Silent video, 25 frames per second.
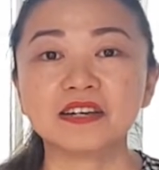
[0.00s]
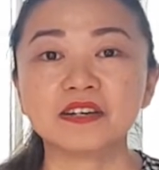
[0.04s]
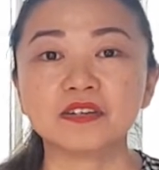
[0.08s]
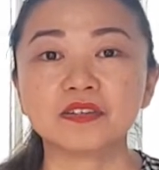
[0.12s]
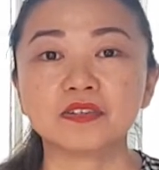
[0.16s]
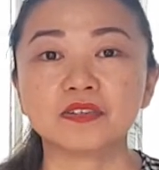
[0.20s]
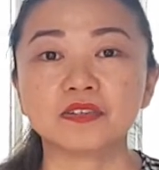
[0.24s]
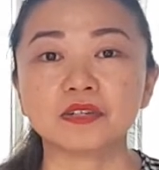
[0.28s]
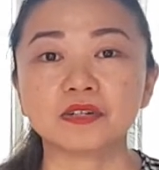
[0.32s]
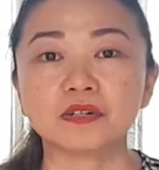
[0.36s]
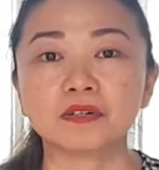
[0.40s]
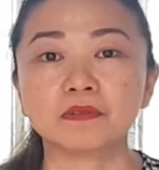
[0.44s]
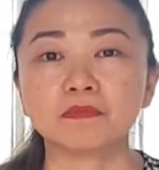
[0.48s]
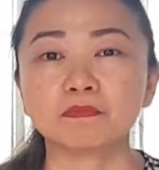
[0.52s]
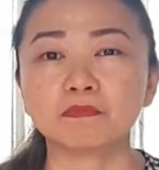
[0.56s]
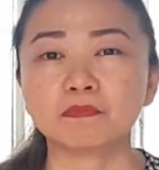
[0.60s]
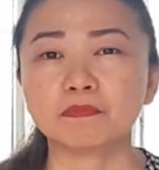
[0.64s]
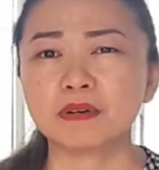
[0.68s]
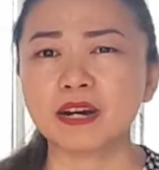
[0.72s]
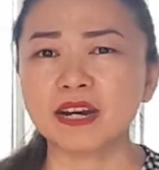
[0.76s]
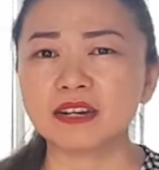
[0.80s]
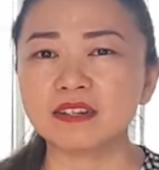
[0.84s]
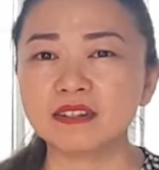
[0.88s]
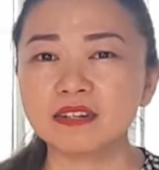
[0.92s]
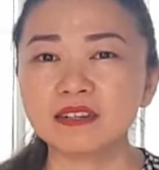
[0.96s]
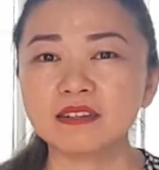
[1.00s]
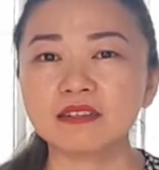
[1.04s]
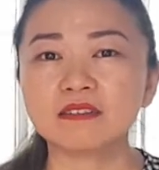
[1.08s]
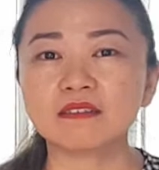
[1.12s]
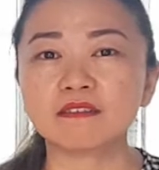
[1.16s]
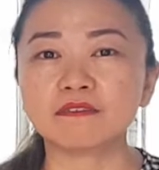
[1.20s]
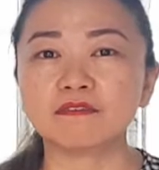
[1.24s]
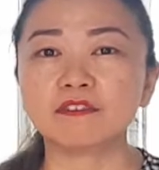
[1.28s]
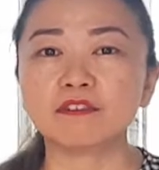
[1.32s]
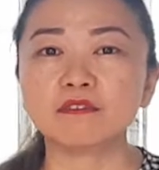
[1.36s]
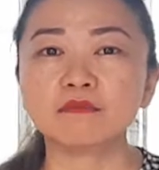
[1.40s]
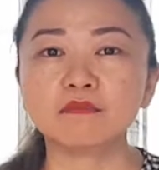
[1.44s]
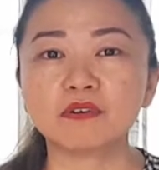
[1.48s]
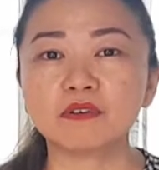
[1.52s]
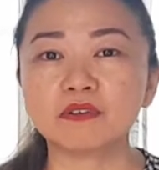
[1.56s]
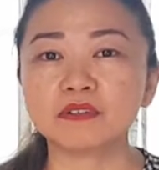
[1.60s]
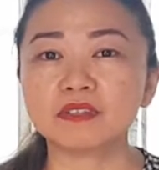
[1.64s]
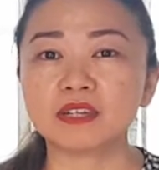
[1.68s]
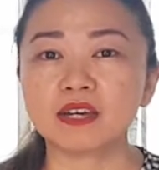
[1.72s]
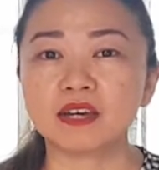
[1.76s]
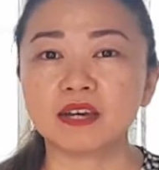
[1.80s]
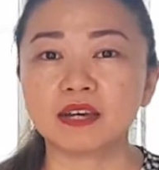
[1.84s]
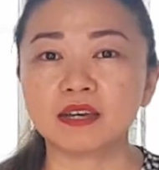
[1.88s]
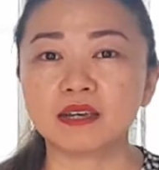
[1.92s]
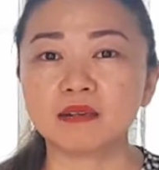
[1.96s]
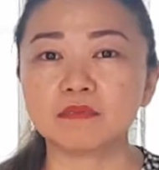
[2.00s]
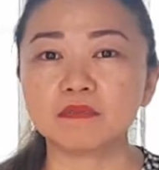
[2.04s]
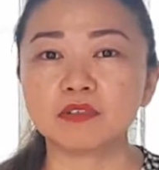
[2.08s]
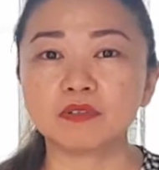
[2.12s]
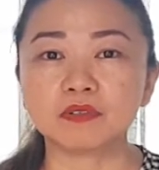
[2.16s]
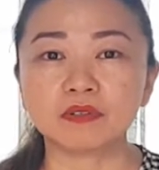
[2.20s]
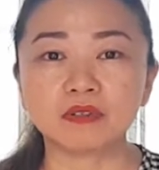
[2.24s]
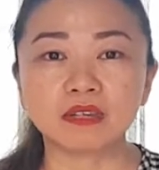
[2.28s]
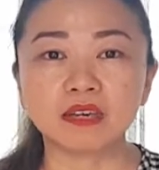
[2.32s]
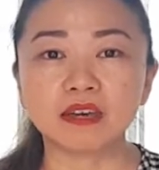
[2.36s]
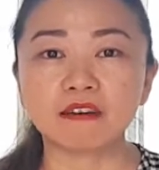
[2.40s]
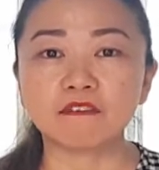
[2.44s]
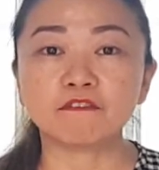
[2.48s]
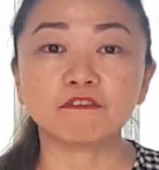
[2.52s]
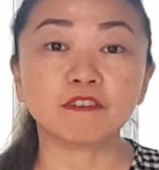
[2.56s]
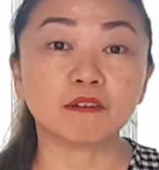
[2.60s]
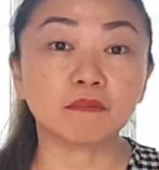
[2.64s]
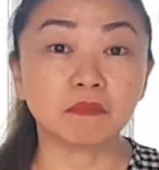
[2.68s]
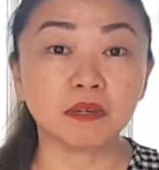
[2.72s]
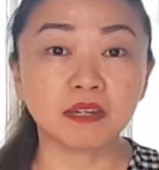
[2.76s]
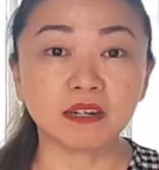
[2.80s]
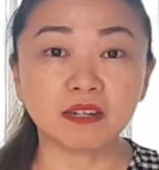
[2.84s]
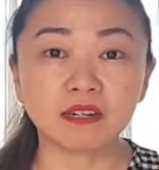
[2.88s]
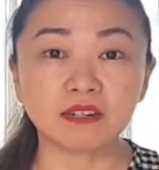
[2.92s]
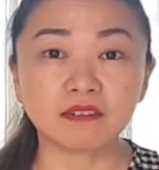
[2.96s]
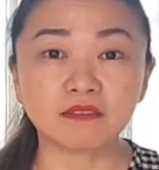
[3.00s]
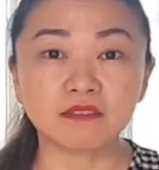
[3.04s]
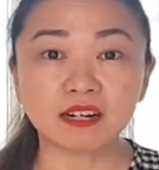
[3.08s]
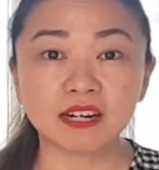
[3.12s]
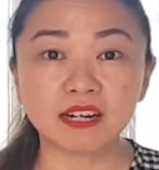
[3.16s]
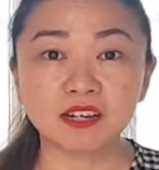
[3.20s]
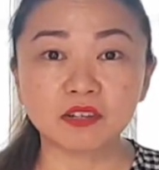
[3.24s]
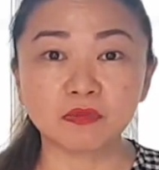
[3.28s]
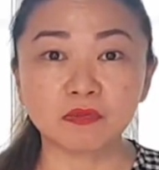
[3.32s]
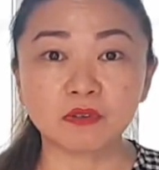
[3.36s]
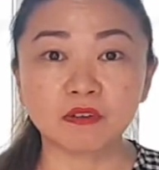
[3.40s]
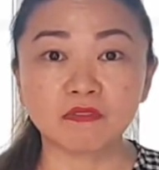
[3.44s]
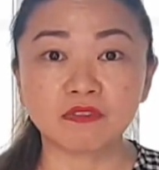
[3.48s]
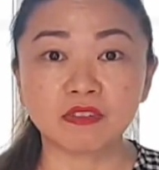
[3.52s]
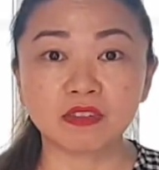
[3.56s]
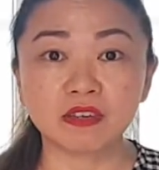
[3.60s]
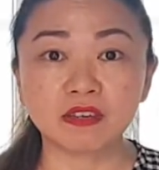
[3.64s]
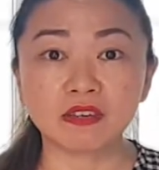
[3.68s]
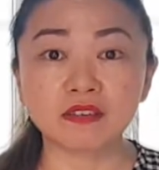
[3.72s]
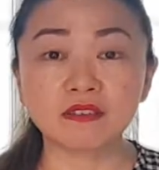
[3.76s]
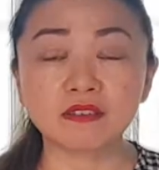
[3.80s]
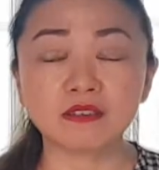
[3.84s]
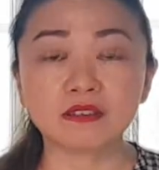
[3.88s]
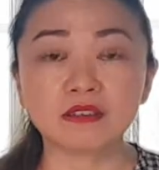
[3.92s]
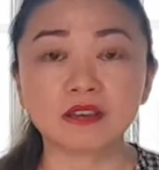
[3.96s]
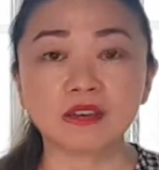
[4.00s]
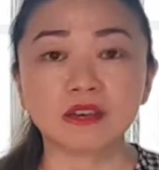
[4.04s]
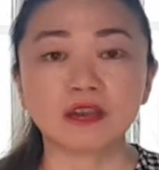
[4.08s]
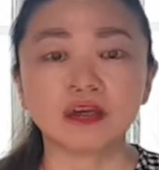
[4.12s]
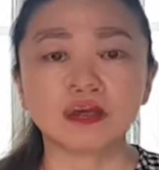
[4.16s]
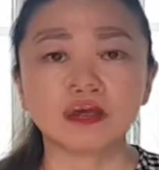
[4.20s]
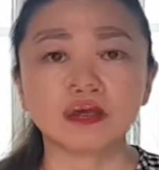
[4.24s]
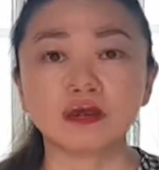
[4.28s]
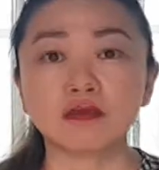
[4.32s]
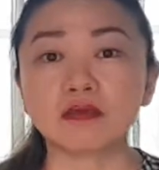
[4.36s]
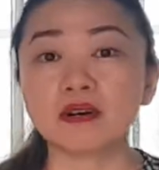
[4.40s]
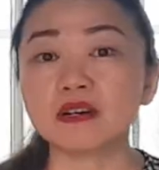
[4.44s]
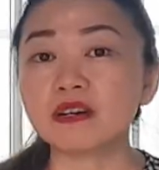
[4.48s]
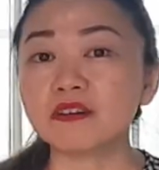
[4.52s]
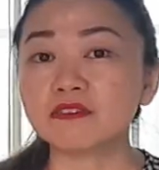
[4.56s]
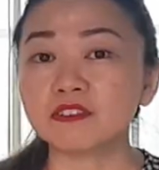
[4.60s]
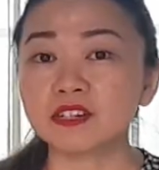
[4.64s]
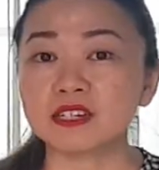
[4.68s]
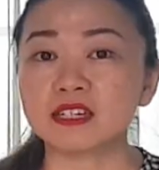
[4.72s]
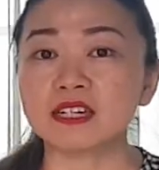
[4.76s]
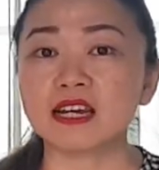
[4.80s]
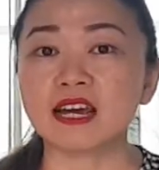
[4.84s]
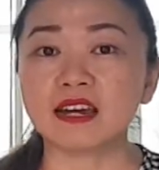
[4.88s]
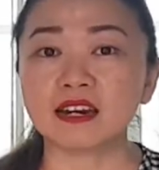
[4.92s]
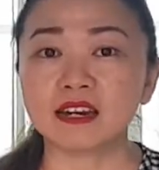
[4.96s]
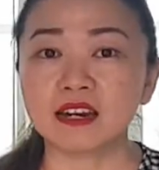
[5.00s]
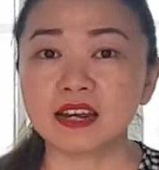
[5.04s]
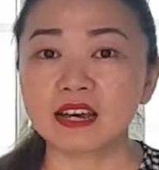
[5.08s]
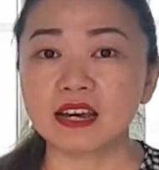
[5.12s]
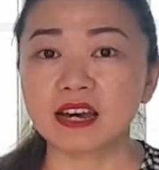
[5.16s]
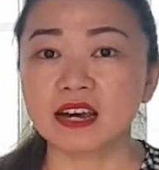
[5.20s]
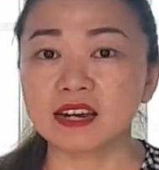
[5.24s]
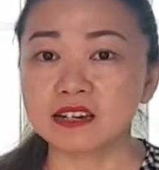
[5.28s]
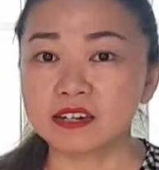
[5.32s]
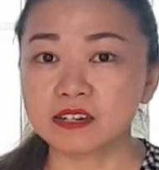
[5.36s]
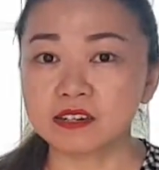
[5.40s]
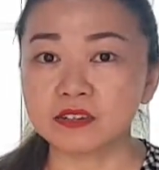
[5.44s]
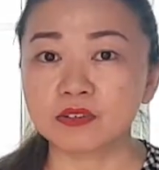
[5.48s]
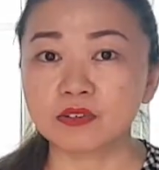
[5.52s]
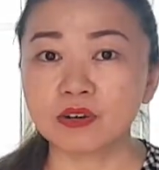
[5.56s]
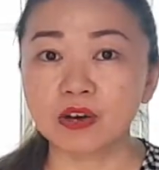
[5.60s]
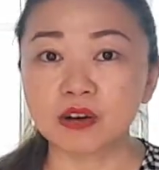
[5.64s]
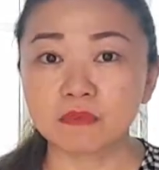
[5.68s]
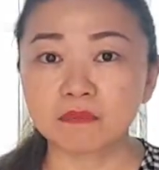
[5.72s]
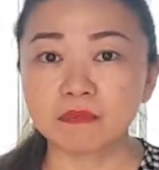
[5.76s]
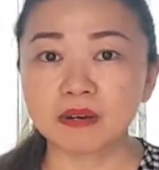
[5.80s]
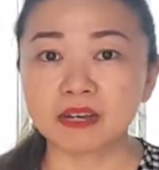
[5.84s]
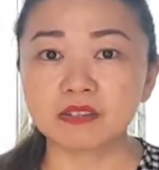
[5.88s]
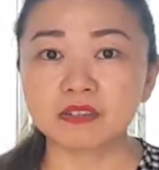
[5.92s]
So practice a few more times to get familiarized with this. So one of the techniques I taught my